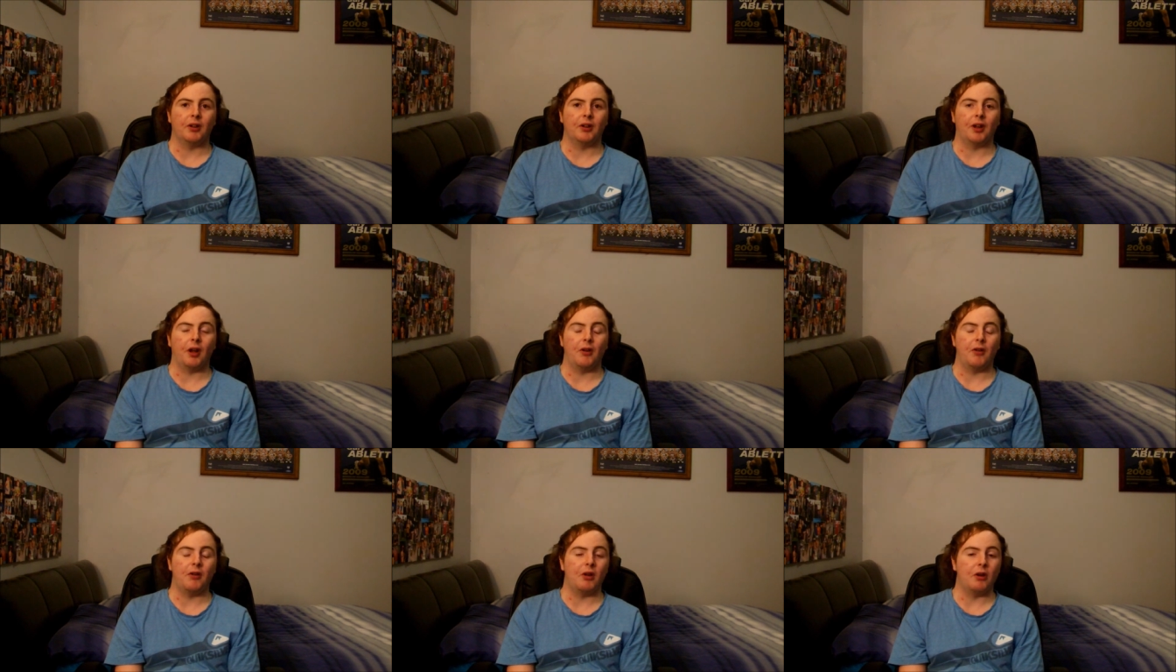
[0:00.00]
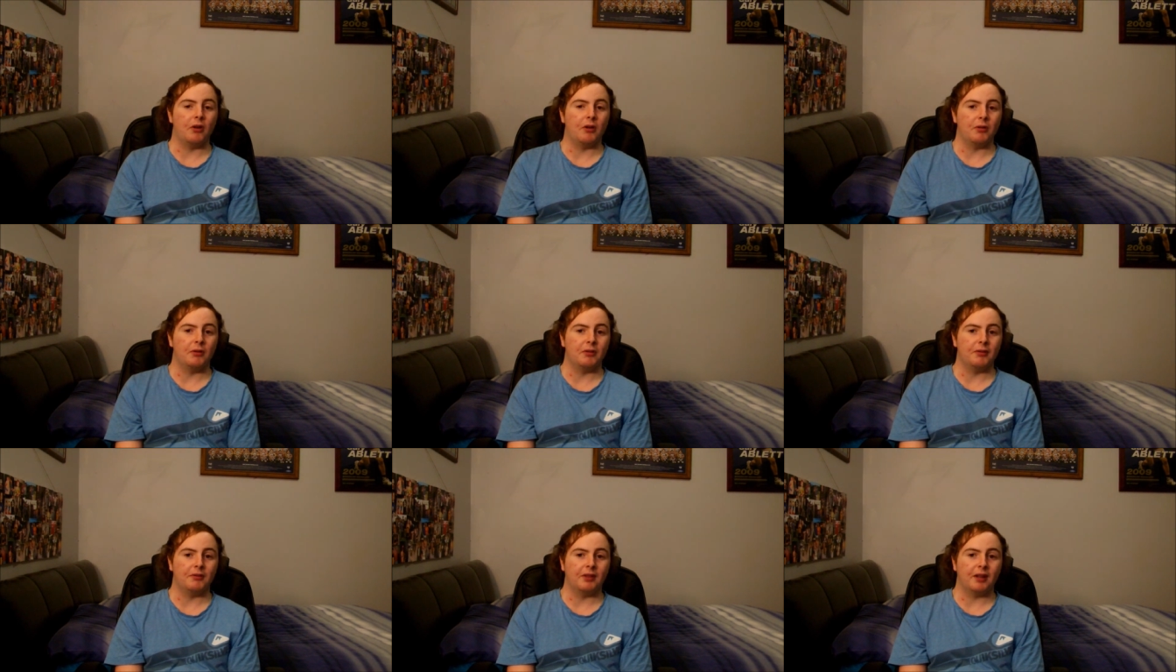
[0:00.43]
I don't know
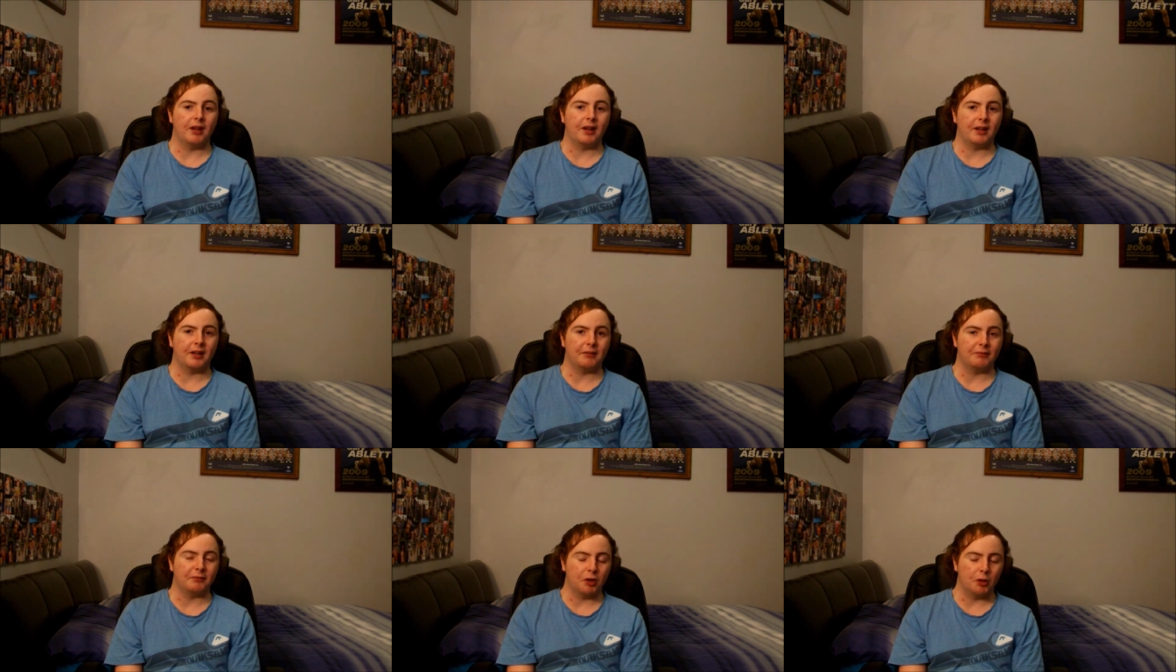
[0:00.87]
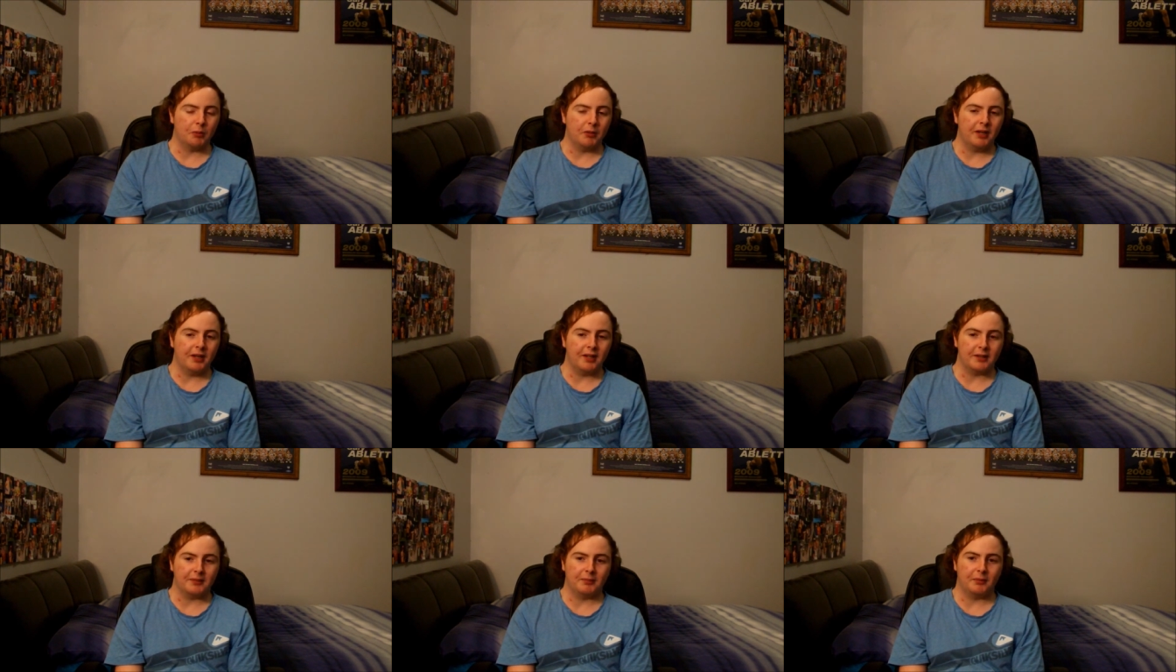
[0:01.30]
if they are confirmed
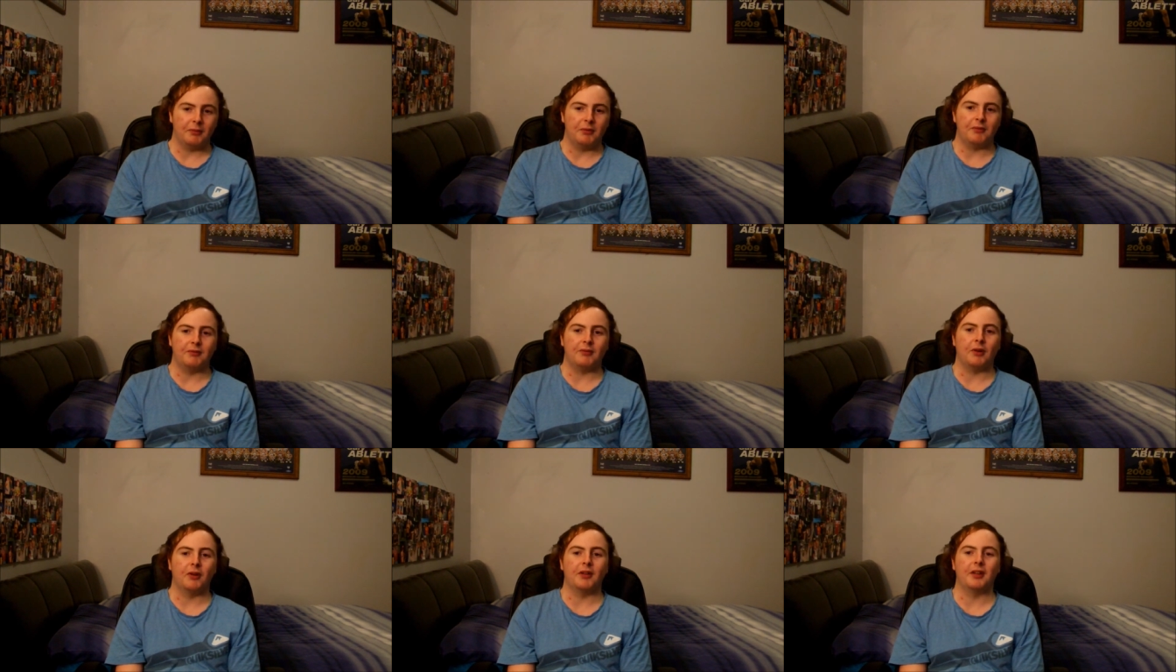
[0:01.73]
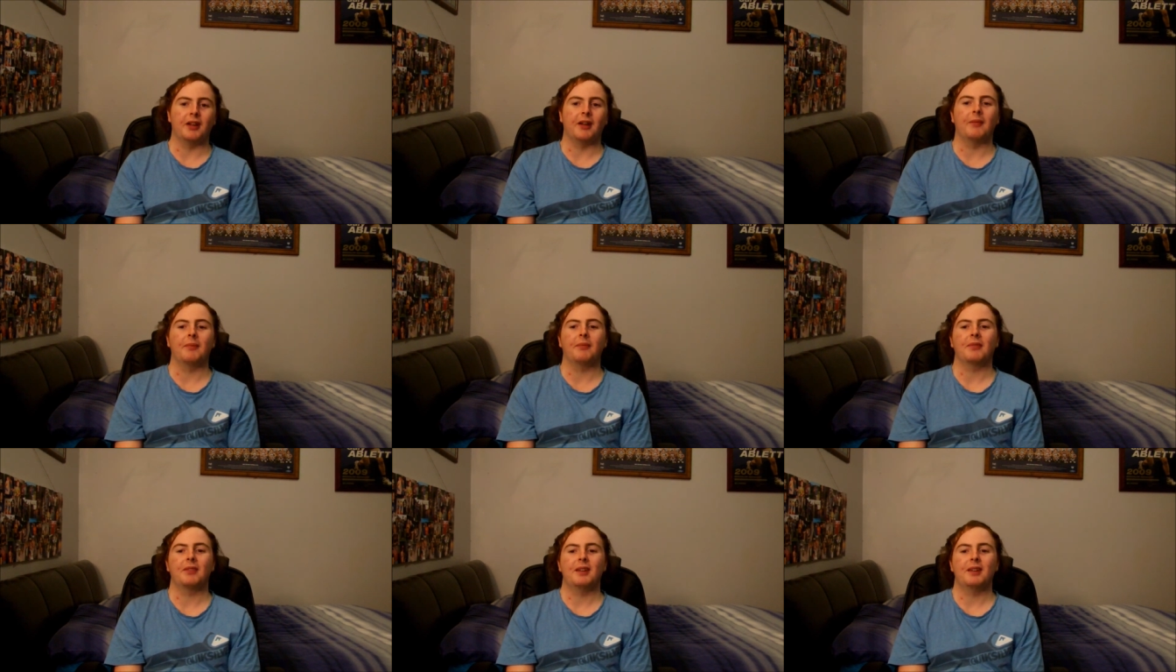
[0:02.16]
outs, but we'll find out.